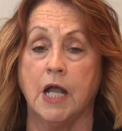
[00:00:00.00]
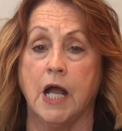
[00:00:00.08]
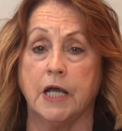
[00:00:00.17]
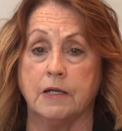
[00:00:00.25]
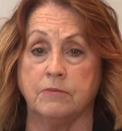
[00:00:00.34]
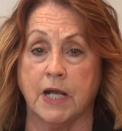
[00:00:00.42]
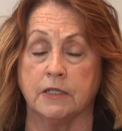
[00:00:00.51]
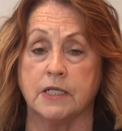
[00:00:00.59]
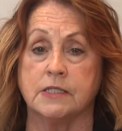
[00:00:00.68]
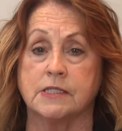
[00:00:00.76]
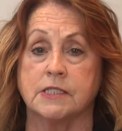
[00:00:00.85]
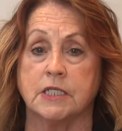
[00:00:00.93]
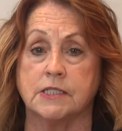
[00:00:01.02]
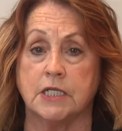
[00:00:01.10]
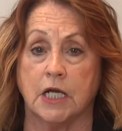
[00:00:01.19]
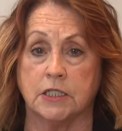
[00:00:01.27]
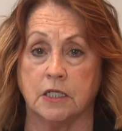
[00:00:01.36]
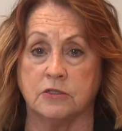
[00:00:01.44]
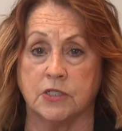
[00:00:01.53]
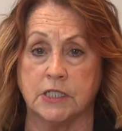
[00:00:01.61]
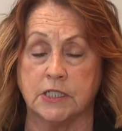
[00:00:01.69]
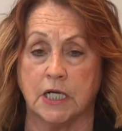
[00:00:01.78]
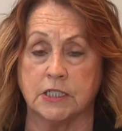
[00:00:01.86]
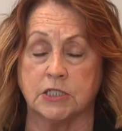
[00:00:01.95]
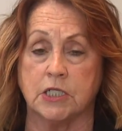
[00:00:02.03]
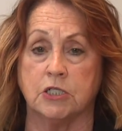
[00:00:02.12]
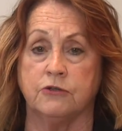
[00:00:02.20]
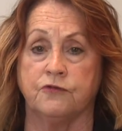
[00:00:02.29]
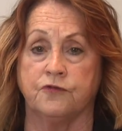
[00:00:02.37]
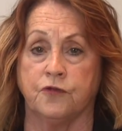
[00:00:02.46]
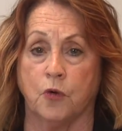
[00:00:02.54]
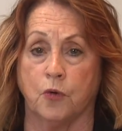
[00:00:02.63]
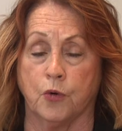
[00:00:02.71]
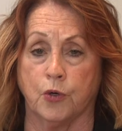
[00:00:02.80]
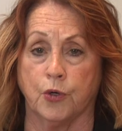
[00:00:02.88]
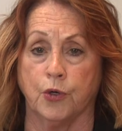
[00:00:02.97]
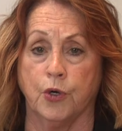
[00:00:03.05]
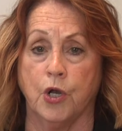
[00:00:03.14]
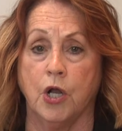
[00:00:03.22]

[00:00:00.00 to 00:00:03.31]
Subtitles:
an amount is deducted for